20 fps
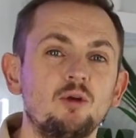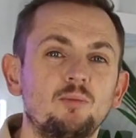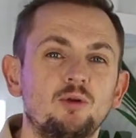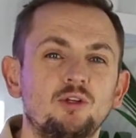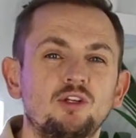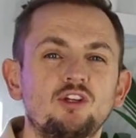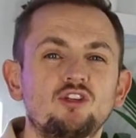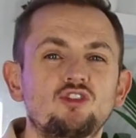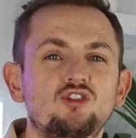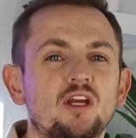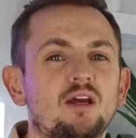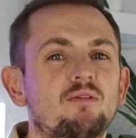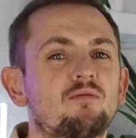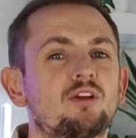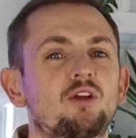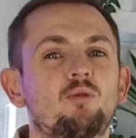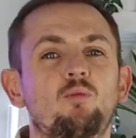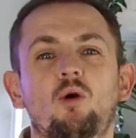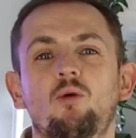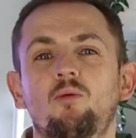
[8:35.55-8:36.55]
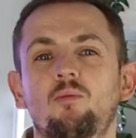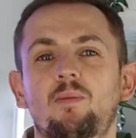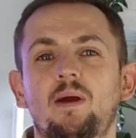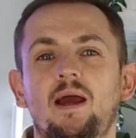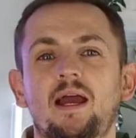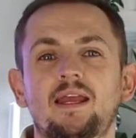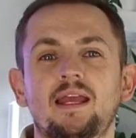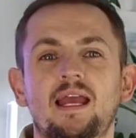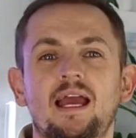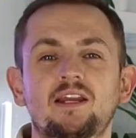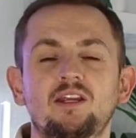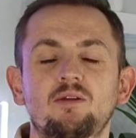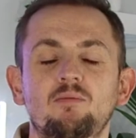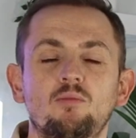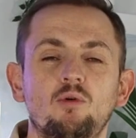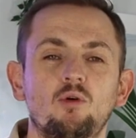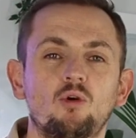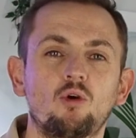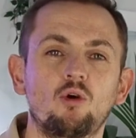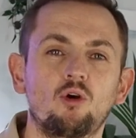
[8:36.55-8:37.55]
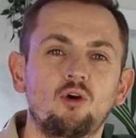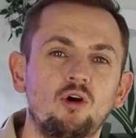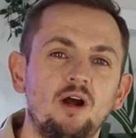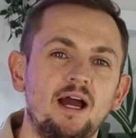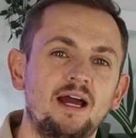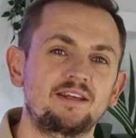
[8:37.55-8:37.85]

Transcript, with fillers: but you generally won't pay any more or